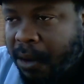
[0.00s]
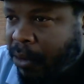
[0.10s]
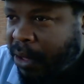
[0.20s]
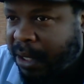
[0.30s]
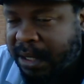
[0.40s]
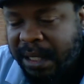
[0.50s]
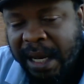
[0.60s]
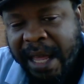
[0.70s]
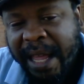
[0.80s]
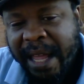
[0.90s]
where there's
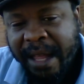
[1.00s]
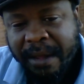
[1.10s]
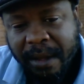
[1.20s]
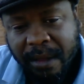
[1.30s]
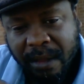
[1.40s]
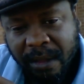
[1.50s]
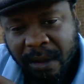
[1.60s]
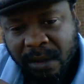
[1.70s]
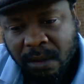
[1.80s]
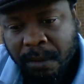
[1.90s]
land,
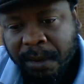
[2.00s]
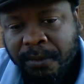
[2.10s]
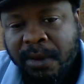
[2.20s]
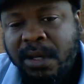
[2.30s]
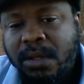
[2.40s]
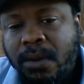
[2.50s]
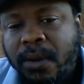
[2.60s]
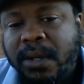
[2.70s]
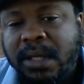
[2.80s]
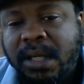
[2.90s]
there's going to be
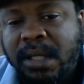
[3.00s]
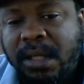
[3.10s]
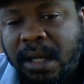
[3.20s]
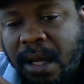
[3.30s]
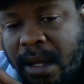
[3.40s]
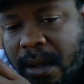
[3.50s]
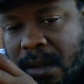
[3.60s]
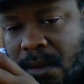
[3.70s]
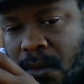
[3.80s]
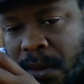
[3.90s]
resources,
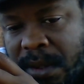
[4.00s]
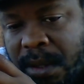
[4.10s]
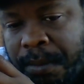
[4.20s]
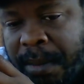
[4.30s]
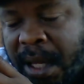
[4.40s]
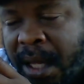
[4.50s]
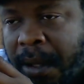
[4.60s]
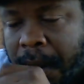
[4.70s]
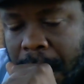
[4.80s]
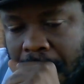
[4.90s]
there's going to
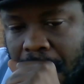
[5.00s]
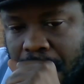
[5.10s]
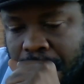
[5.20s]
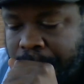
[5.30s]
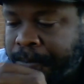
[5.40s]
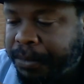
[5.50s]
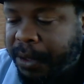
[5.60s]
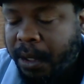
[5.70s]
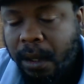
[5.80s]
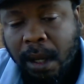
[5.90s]
be
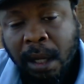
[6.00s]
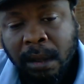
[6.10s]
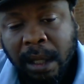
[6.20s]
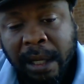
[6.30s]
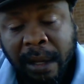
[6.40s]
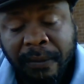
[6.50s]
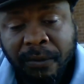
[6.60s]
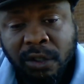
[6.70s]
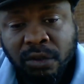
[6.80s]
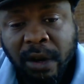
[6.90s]
an
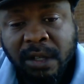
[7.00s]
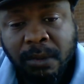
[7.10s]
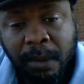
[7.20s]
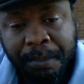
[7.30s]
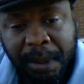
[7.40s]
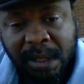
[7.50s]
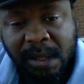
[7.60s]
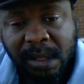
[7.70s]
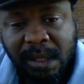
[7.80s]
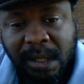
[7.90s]
infrastructure with
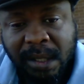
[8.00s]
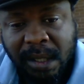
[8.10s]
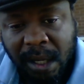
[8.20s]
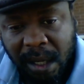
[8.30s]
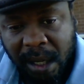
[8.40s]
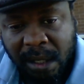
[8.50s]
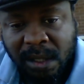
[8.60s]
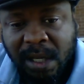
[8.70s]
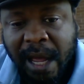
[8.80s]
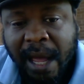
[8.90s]
businesses
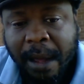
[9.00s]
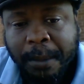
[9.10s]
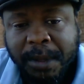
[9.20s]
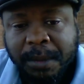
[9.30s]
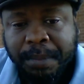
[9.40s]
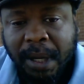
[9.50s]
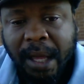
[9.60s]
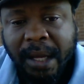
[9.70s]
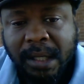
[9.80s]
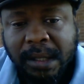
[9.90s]
and jobs in
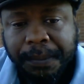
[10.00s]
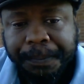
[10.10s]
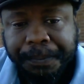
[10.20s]
place.